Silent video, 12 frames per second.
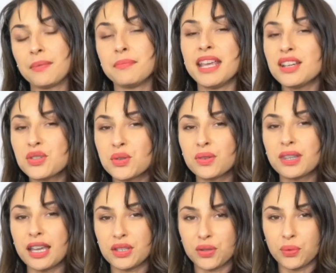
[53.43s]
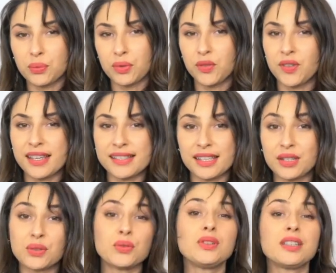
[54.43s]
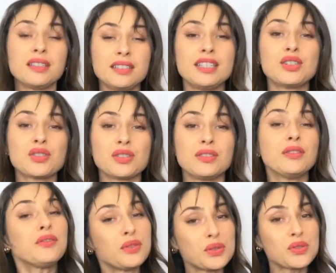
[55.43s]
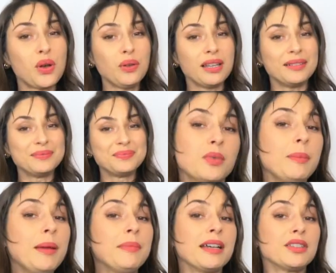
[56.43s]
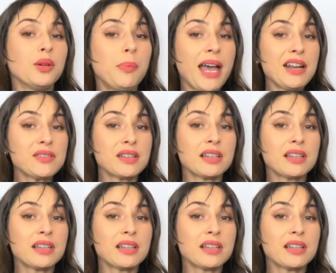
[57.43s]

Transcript: and make sure that your roof is in good condition for solar. Remember, your panels are